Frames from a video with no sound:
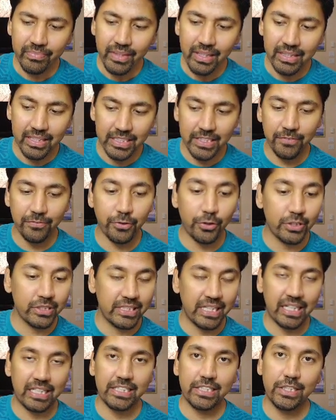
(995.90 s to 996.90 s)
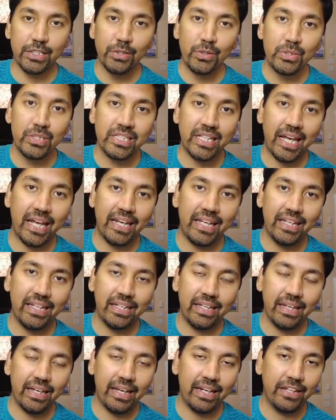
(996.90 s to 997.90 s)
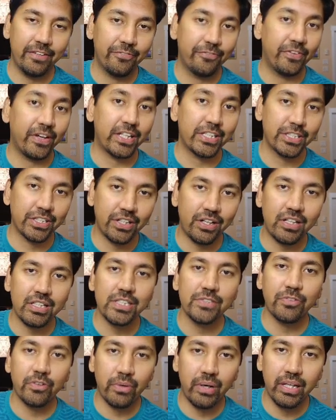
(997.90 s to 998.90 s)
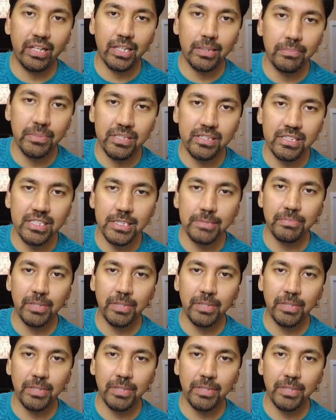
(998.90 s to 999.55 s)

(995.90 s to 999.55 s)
this of course excludes any fixed costs for running the business,